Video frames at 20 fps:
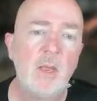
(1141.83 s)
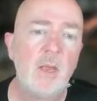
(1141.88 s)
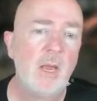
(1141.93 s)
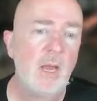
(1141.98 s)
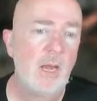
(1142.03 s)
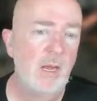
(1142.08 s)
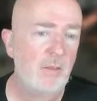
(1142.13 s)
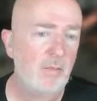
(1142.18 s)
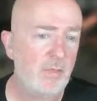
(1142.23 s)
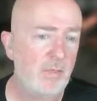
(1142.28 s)

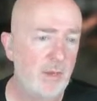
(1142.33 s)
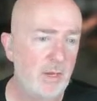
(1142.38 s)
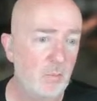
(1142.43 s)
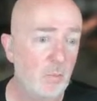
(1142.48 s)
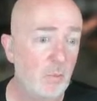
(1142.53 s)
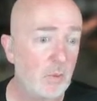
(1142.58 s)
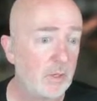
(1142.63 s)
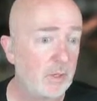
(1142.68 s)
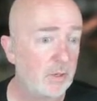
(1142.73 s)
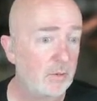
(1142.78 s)
And then
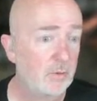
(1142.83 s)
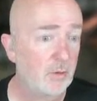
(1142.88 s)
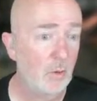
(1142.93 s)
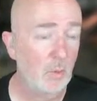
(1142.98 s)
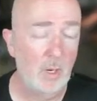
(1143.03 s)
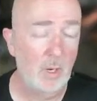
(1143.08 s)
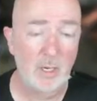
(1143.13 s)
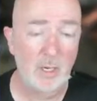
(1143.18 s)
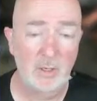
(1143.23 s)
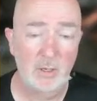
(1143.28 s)
we can go
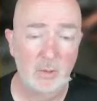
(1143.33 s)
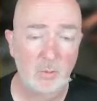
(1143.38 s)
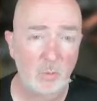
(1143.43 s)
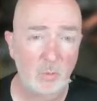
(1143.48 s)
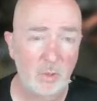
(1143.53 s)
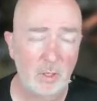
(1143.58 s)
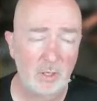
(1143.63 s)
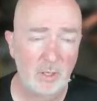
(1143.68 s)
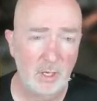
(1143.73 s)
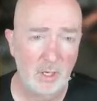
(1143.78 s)
out and
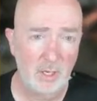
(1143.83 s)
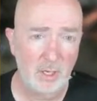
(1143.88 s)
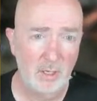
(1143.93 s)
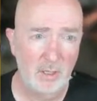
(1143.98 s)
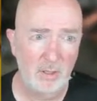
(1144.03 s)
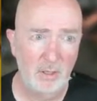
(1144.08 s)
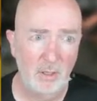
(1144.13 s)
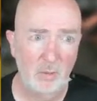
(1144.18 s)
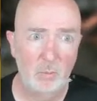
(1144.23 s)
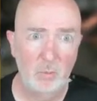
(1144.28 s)

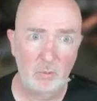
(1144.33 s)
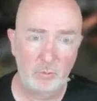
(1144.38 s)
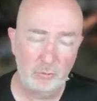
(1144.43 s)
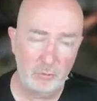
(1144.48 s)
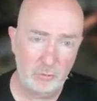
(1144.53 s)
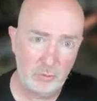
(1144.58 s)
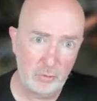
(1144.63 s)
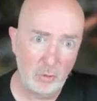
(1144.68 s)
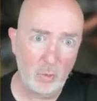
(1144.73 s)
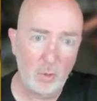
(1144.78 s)
it will
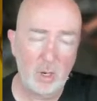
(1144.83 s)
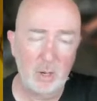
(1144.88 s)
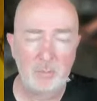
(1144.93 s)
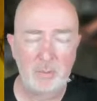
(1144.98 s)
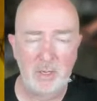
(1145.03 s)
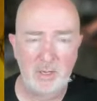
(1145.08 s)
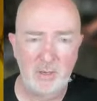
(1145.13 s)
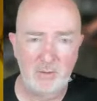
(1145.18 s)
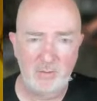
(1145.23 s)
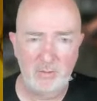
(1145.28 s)
show up
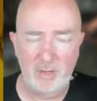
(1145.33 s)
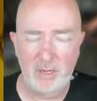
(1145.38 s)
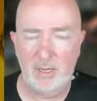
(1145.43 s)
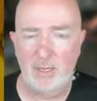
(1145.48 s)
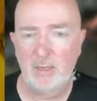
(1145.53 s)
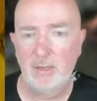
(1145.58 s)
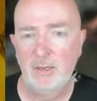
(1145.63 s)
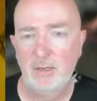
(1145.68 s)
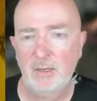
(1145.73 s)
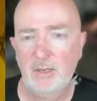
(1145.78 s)
in
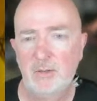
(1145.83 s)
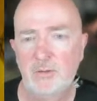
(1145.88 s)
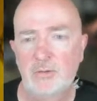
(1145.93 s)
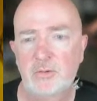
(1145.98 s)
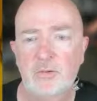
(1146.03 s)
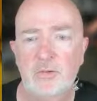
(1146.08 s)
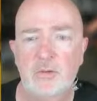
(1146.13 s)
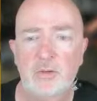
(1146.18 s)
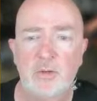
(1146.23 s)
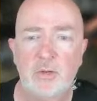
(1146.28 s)
that
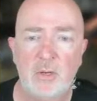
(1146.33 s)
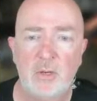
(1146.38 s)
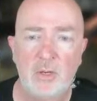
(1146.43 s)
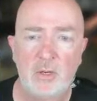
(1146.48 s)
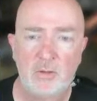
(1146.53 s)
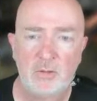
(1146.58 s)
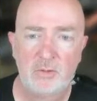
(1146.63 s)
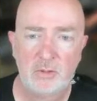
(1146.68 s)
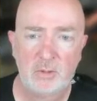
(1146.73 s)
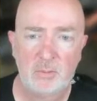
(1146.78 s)
list.
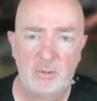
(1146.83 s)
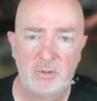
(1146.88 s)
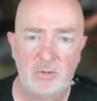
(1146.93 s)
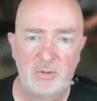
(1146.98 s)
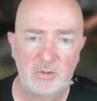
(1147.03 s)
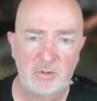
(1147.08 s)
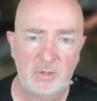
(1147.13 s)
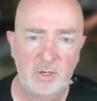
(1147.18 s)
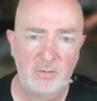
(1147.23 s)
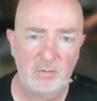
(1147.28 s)
So let me
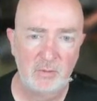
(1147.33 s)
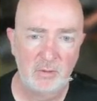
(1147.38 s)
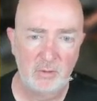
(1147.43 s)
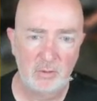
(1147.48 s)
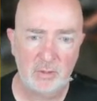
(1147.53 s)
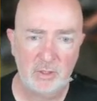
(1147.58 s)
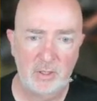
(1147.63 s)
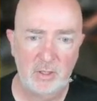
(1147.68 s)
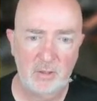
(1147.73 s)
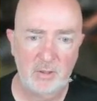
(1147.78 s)
just have a
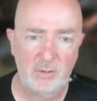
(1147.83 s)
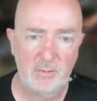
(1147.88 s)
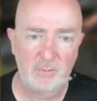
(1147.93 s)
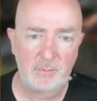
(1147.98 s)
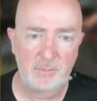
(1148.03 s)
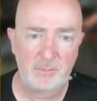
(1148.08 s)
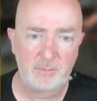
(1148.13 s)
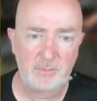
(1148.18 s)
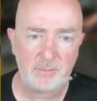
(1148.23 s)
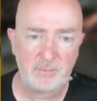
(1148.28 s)
look here.
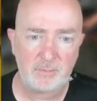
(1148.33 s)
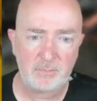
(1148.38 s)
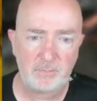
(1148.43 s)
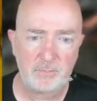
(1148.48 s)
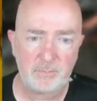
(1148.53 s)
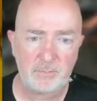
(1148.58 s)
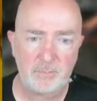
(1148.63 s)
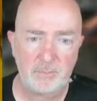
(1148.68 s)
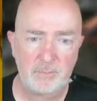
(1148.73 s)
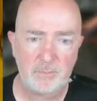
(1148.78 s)

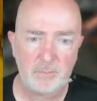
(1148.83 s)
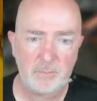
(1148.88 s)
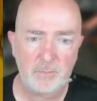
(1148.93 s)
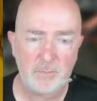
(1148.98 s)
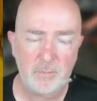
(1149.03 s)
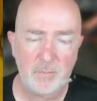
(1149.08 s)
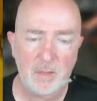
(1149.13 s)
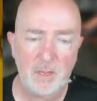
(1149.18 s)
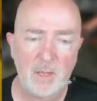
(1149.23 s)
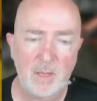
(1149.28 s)

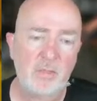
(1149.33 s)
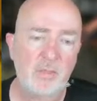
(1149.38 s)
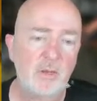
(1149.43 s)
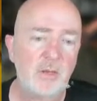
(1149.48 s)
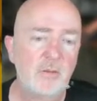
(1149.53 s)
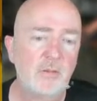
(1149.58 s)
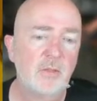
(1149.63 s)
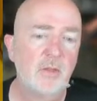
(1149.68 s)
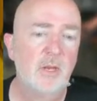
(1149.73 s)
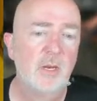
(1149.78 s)
I think